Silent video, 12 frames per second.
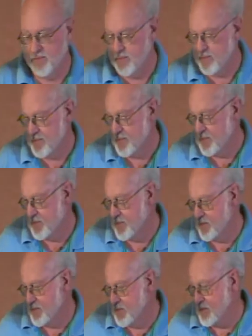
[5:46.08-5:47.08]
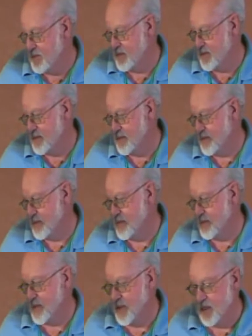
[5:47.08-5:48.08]

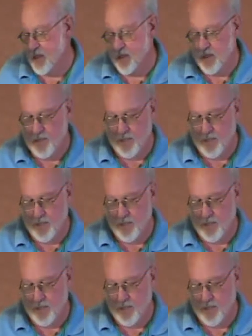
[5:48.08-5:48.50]
Nothing is said.